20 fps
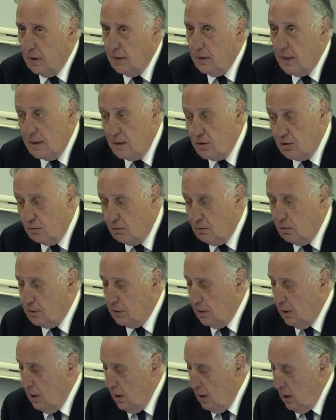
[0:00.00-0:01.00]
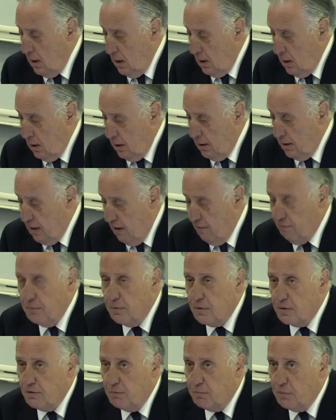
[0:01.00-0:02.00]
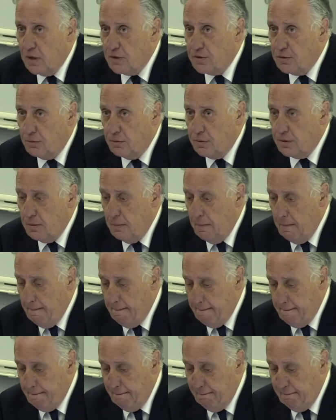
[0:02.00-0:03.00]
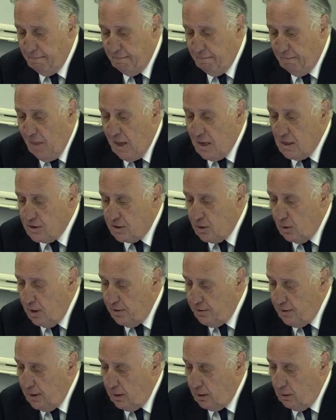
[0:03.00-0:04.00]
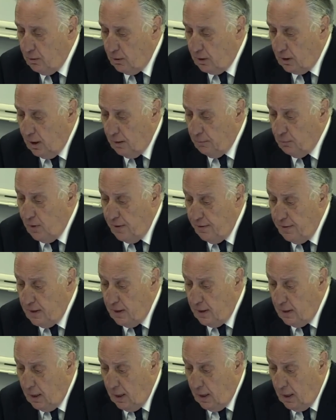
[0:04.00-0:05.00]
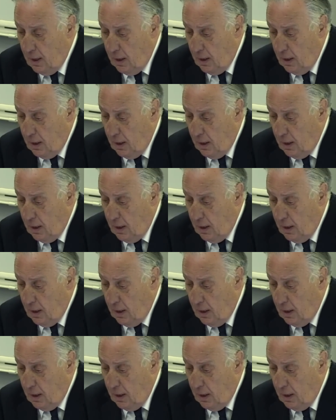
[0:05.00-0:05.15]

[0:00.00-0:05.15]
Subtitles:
That is, of course, the government of Brussels. So I think when the